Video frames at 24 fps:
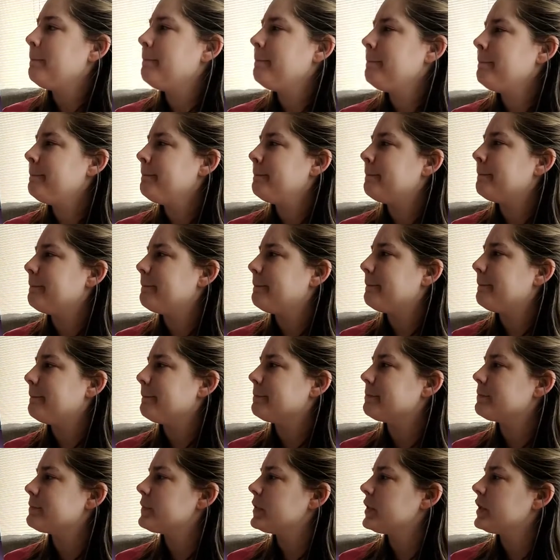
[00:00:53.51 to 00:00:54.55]

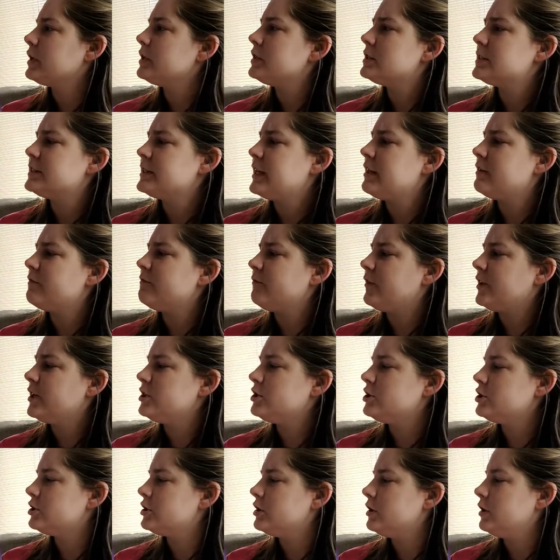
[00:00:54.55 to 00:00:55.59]
Hmm, said
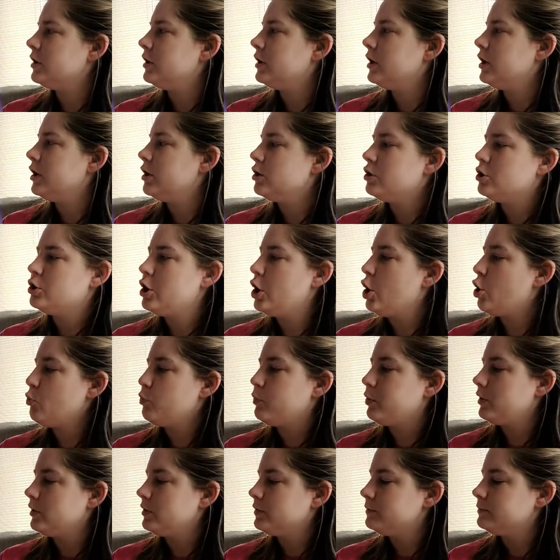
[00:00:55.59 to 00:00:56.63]
Fish.
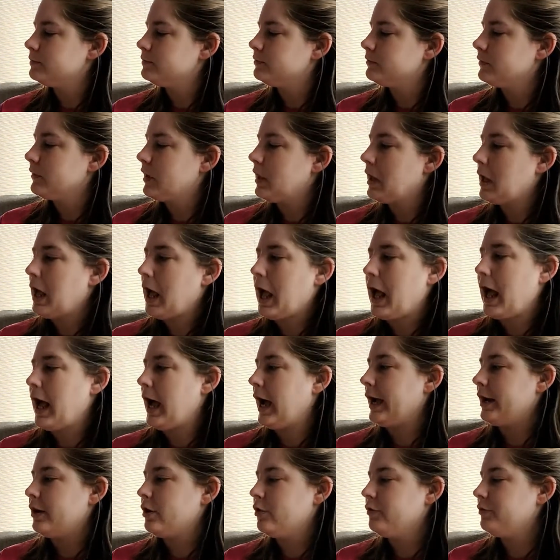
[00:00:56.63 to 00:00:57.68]
Nope,
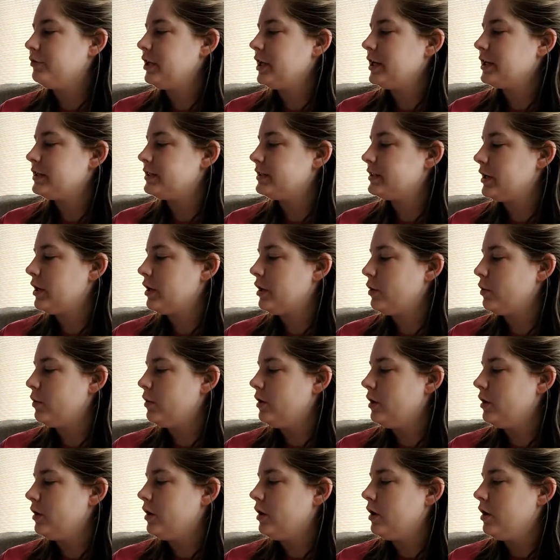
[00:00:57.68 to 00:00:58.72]
I don't think so.